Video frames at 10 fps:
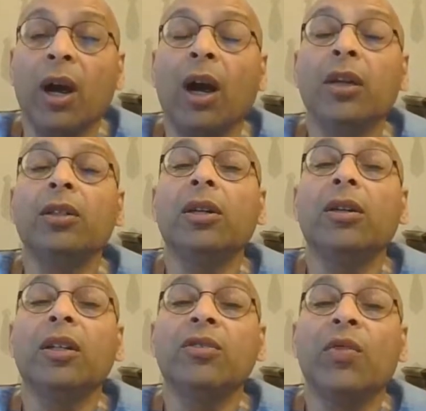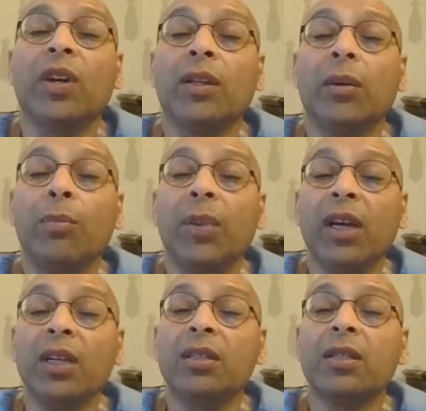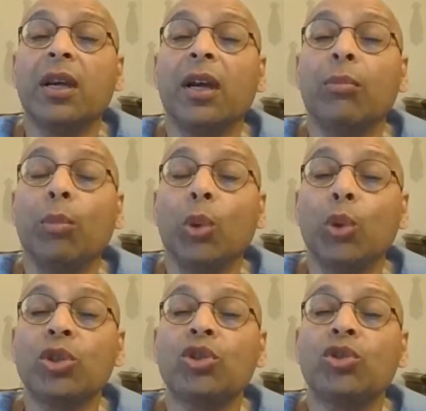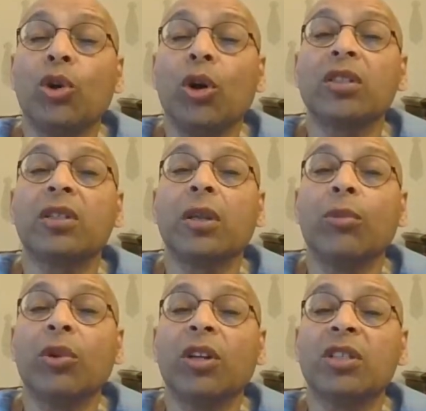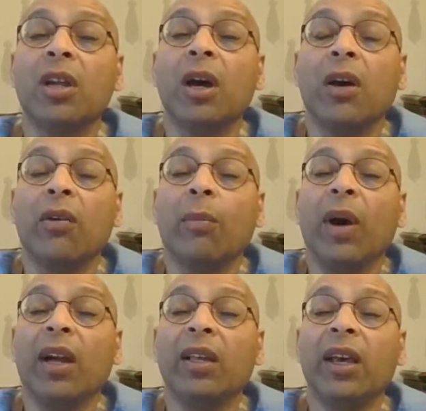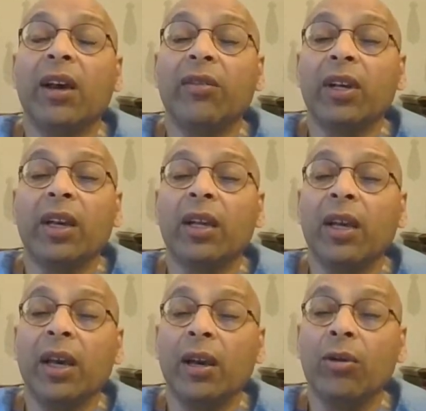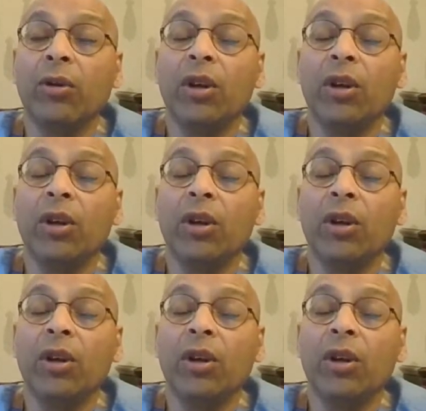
Hunger is one of the biggest and most strong stimulus our body ever can have.